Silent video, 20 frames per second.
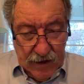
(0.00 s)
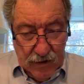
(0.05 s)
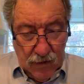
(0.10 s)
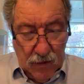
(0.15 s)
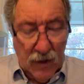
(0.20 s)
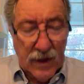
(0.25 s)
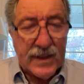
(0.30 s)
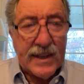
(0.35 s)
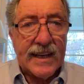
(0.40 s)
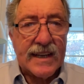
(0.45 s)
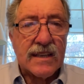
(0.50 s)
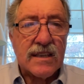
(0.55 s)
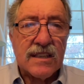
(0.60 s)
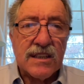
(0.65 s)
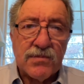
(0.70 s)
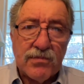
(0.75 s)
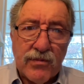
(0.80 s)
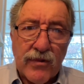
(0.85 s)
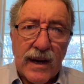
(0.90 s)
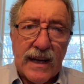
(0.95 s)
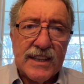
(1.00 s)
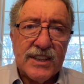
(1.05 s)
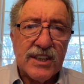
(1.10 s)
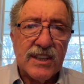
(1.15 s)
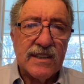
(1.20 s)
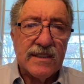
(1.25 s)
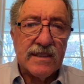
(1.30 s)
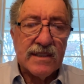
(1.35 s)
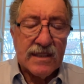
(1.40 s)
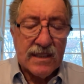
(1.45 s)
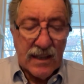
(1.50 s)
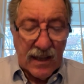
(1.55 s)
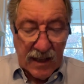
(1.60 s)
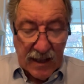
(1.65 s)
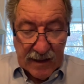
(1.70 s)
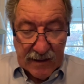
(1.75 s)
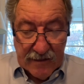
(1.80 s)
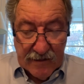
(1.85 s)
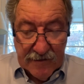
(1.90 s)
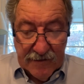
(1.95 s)
with expressions
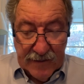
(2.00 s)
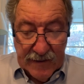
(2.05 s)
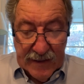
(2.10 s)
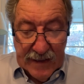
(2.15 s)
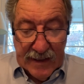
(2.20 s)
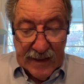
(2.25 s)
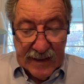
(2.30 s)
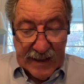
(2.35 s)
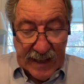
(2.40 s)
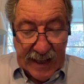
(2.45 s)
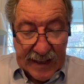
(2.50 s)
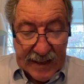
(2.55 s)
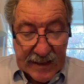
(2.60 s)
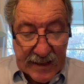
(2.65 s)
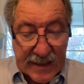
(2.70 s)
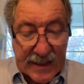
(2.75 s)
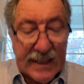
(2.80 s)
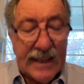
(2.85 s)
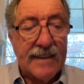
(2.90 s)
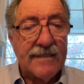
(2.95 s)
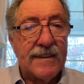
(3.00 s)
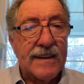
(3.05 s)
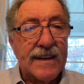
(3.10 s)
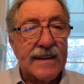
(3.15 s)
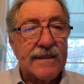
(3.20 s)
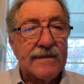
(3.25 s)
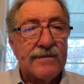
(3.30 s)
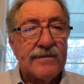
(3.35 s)
of thanksgiving.